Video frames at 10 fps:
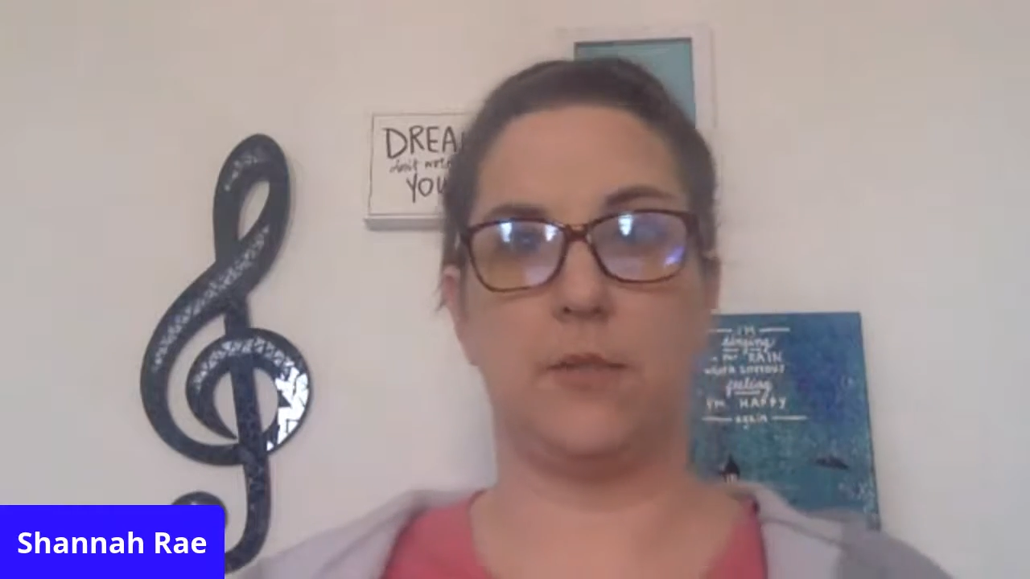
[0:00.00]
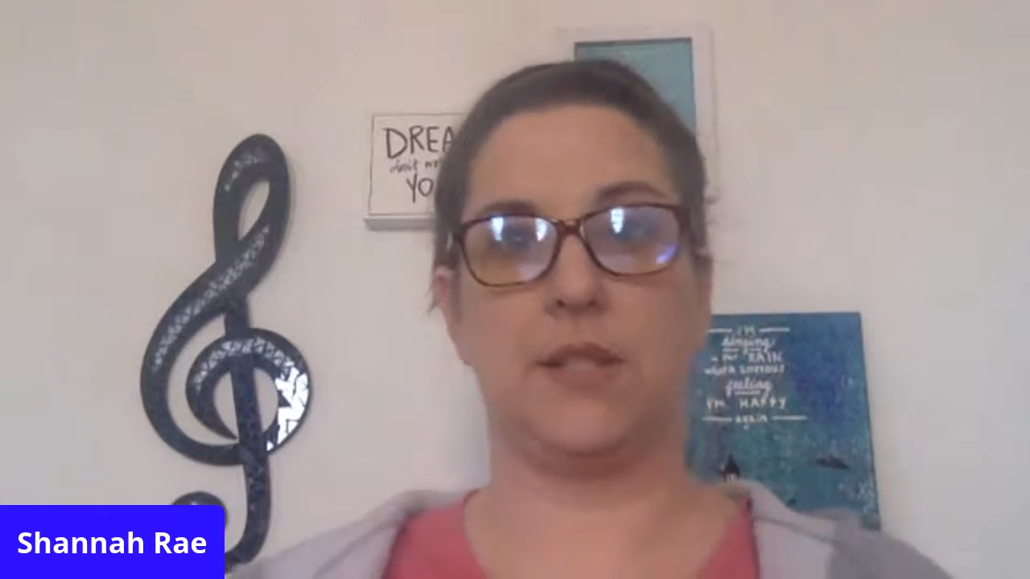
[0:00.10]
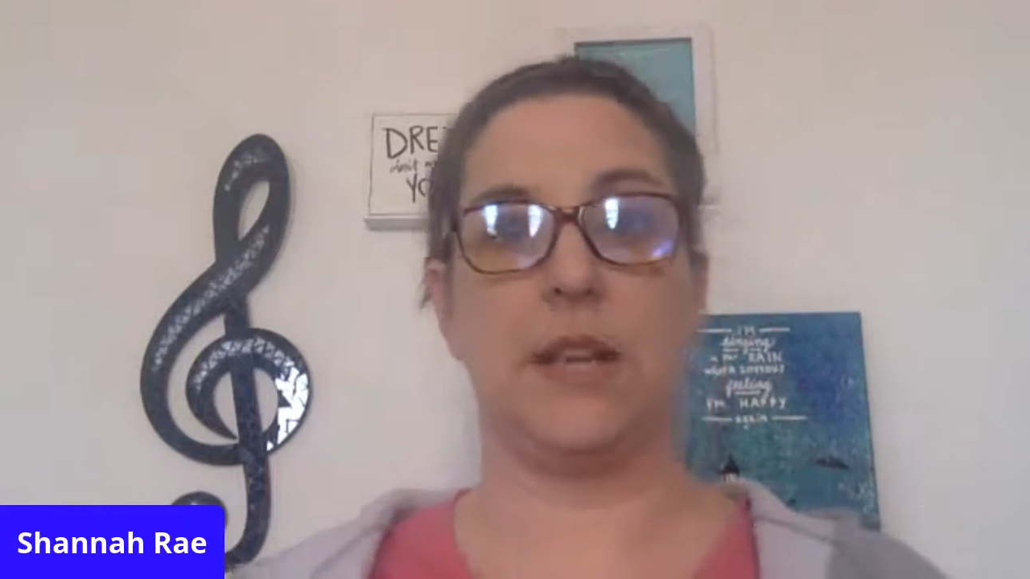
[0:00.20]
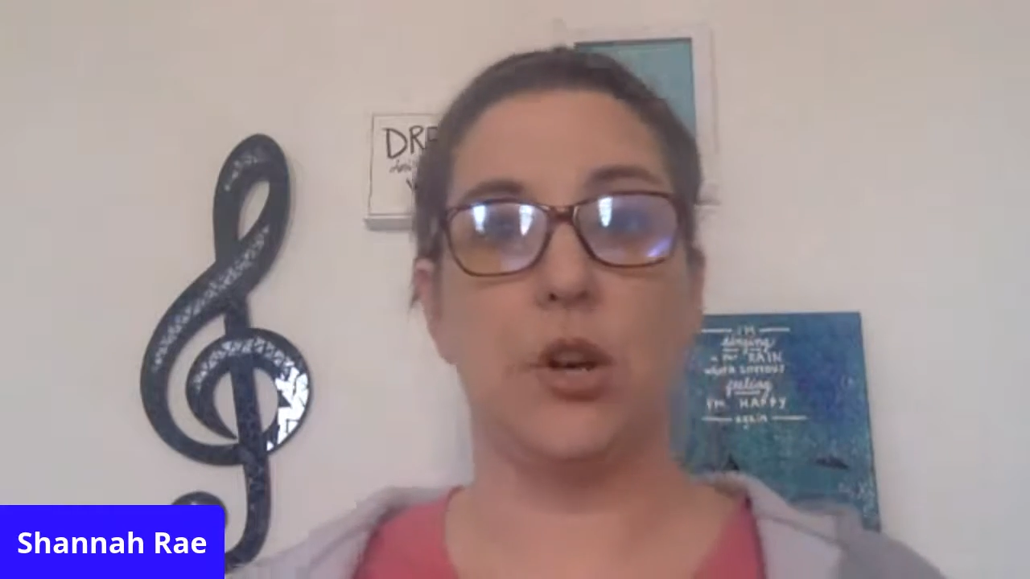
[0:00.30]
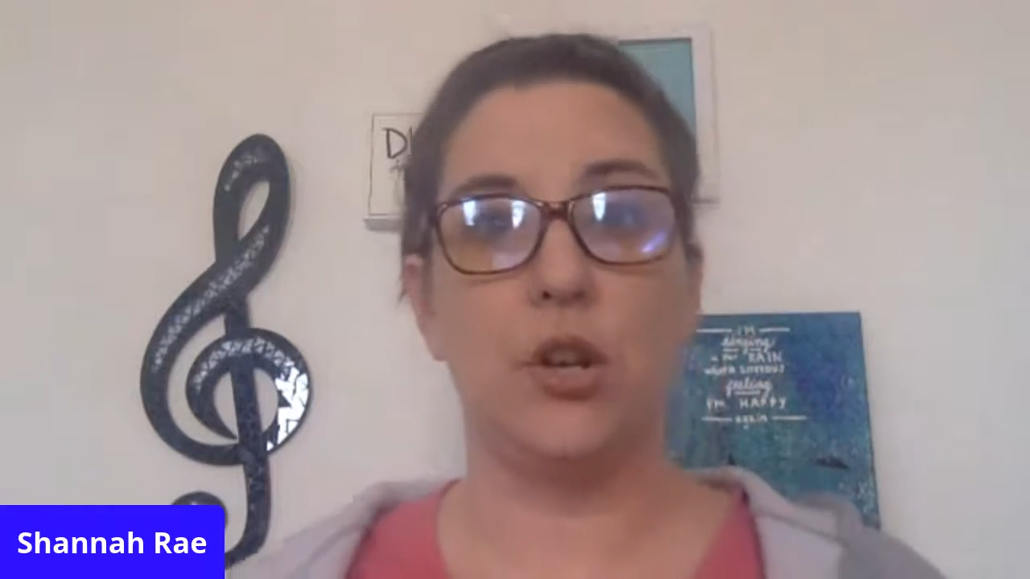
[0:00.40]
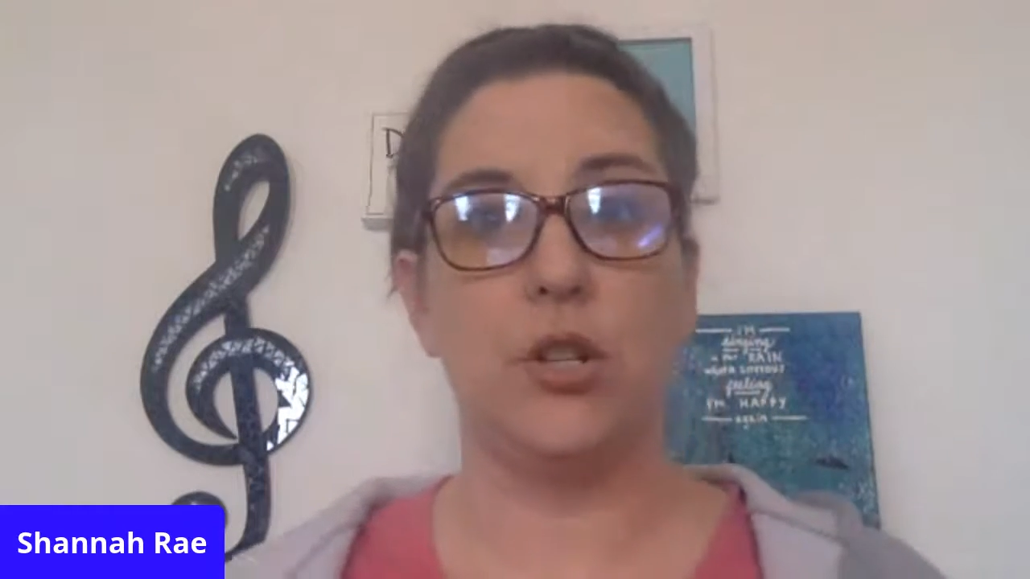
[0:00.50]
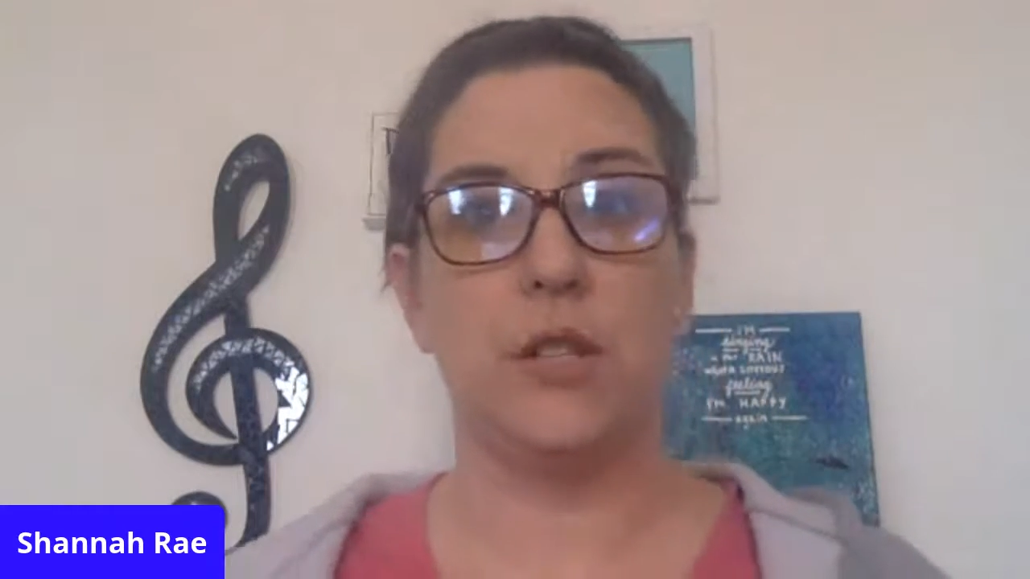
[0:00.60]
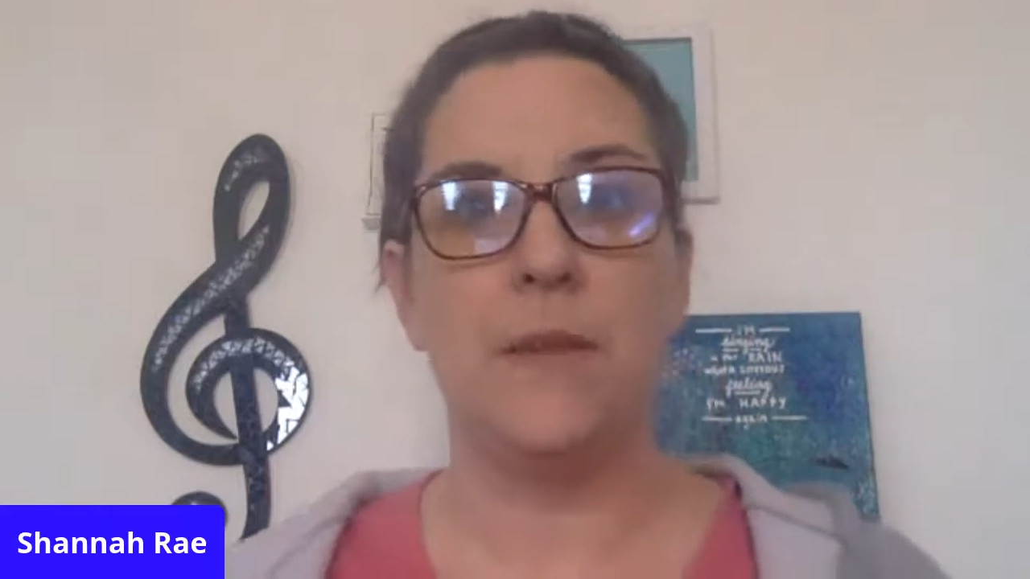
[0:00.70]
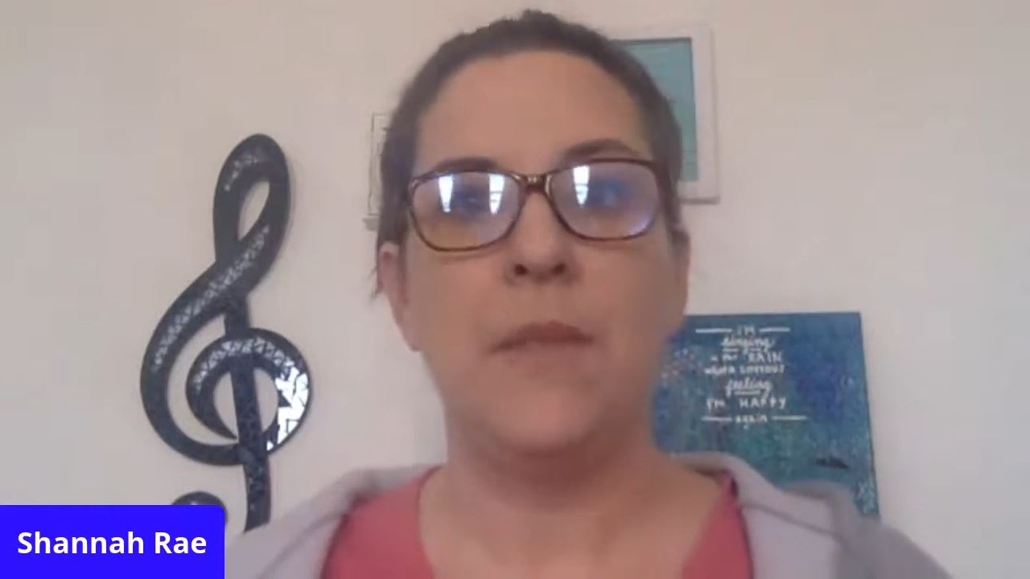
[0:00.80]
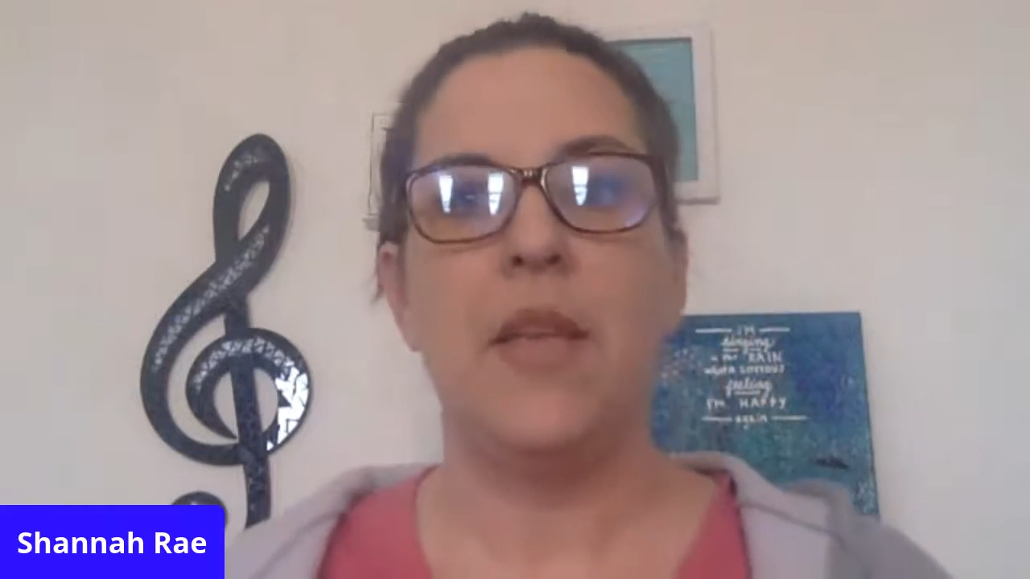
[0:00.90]

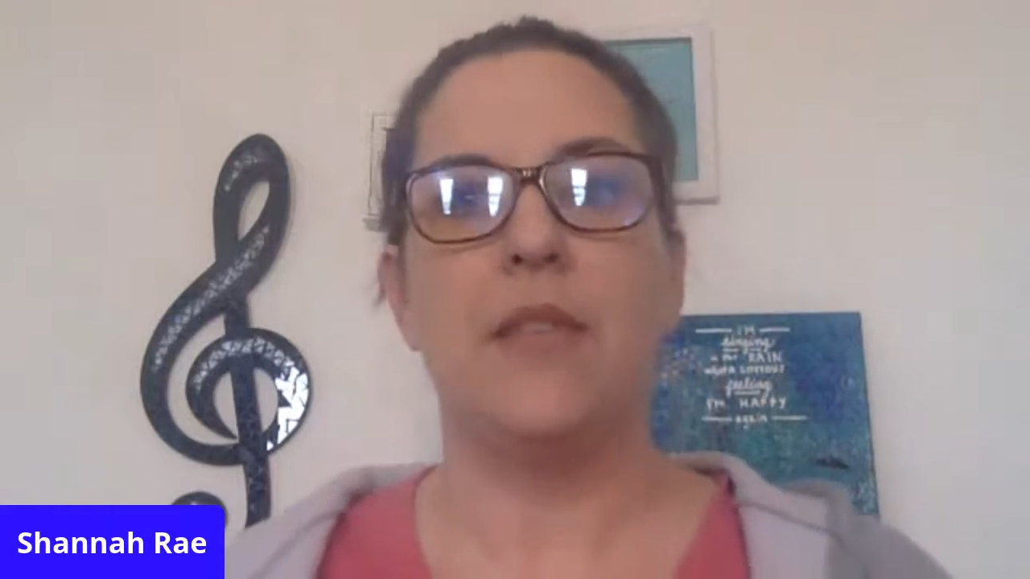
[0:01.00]
singers